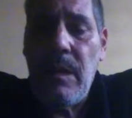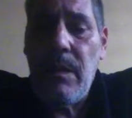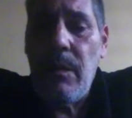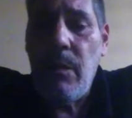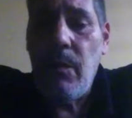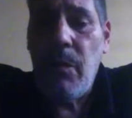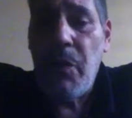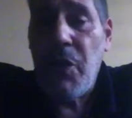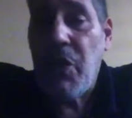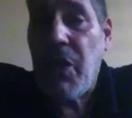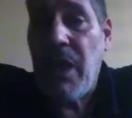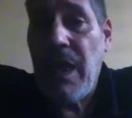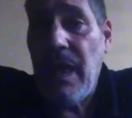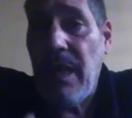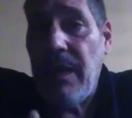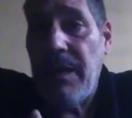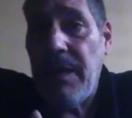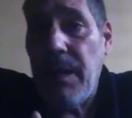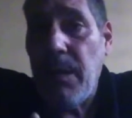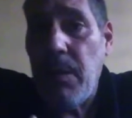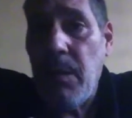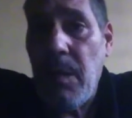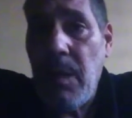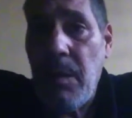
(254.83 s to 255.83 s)
which
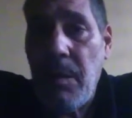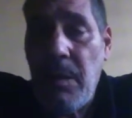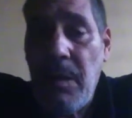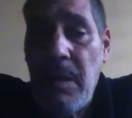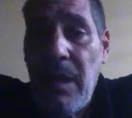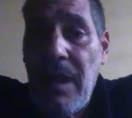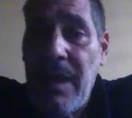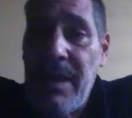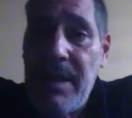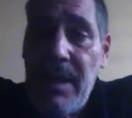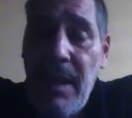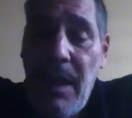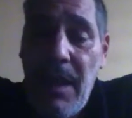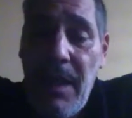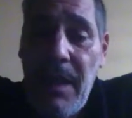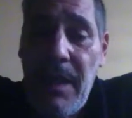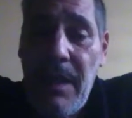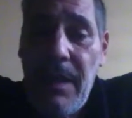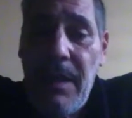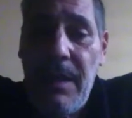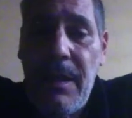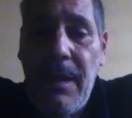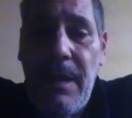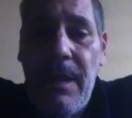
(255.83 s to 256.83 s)
killed him.
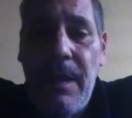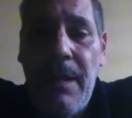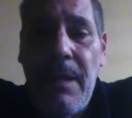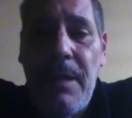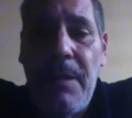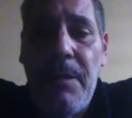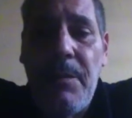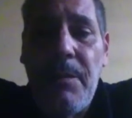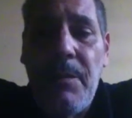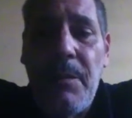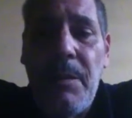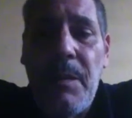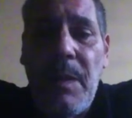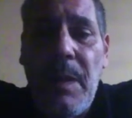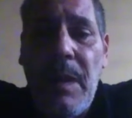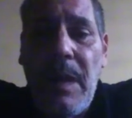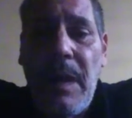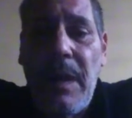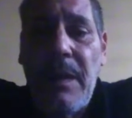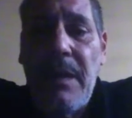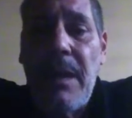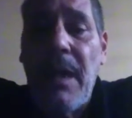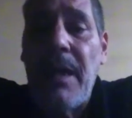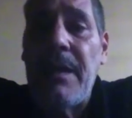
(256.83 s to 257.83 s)
Exile,
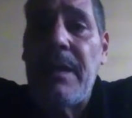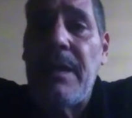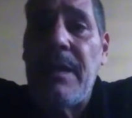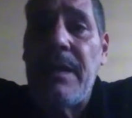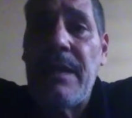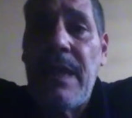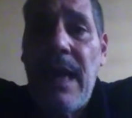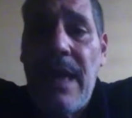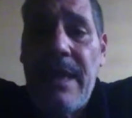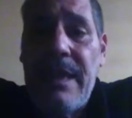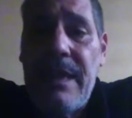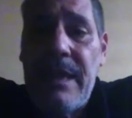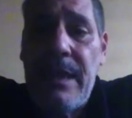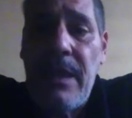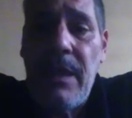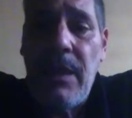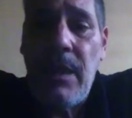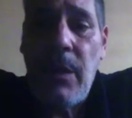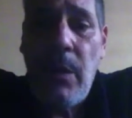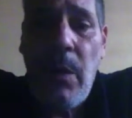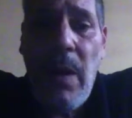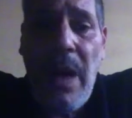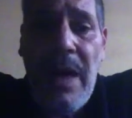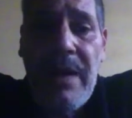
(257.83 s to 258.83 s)
unlike the Nazi
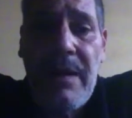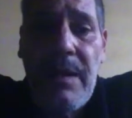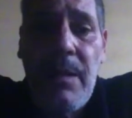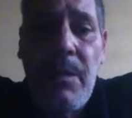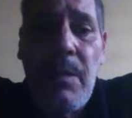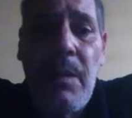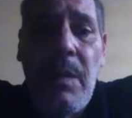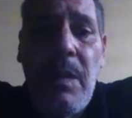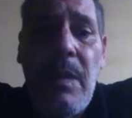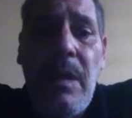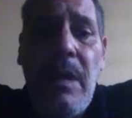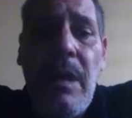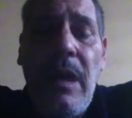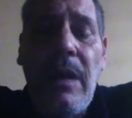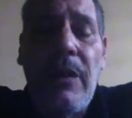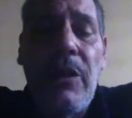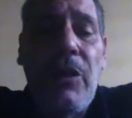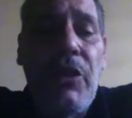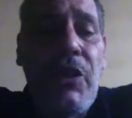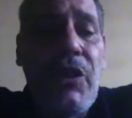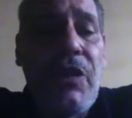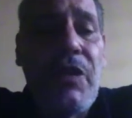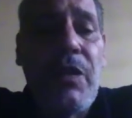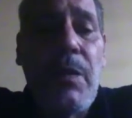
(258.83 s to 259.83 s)
who had him, and
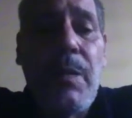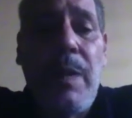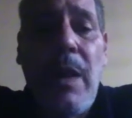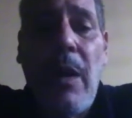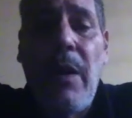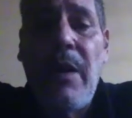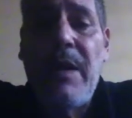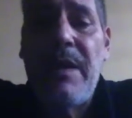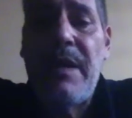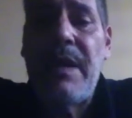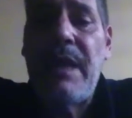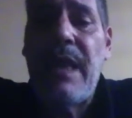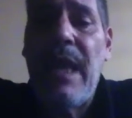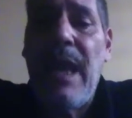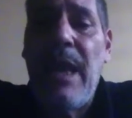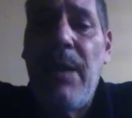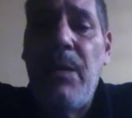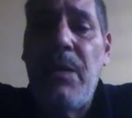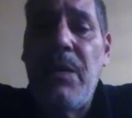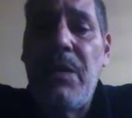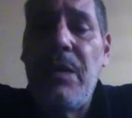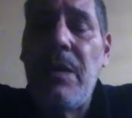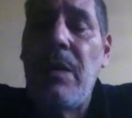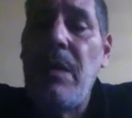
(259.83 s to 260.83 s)
he just about
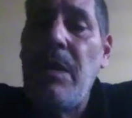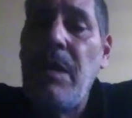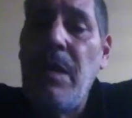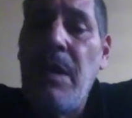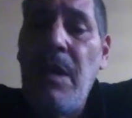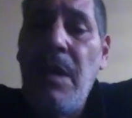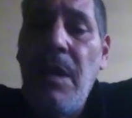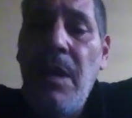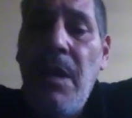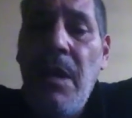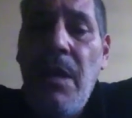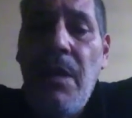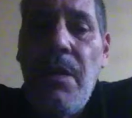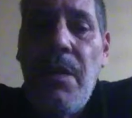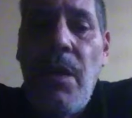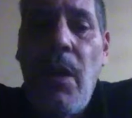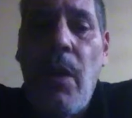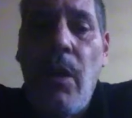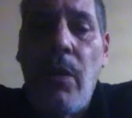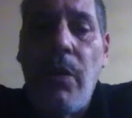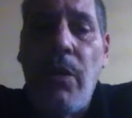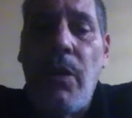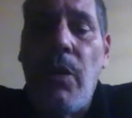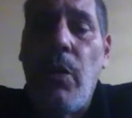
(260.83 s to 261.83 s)
escaped the
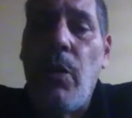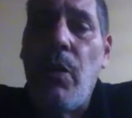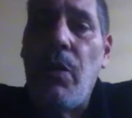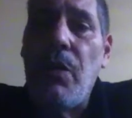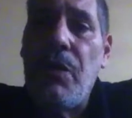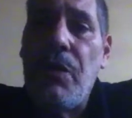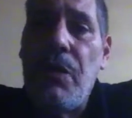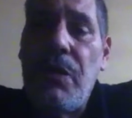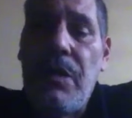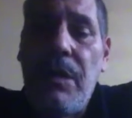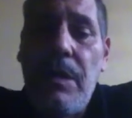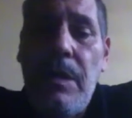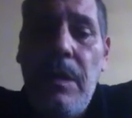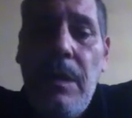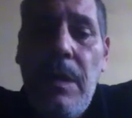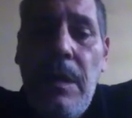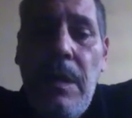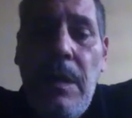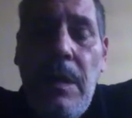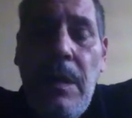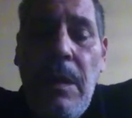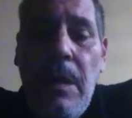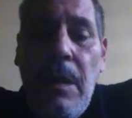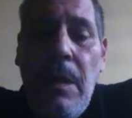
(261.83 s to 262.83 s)
Holocaust.
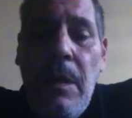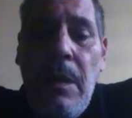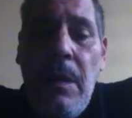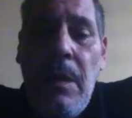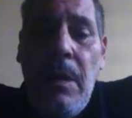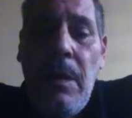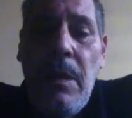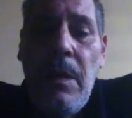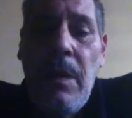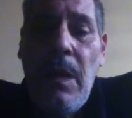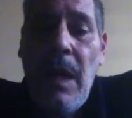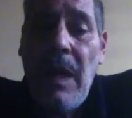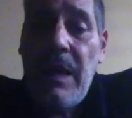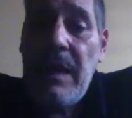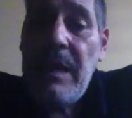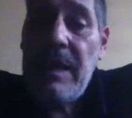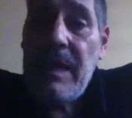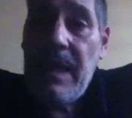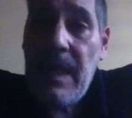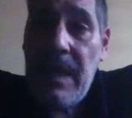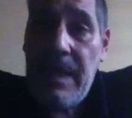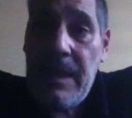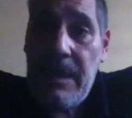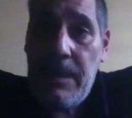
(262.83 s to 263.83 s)
And he
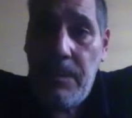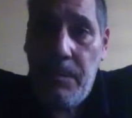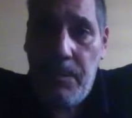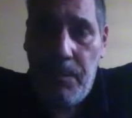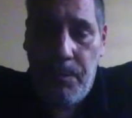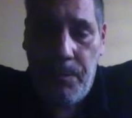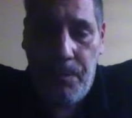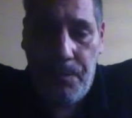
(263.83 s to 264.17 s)
says,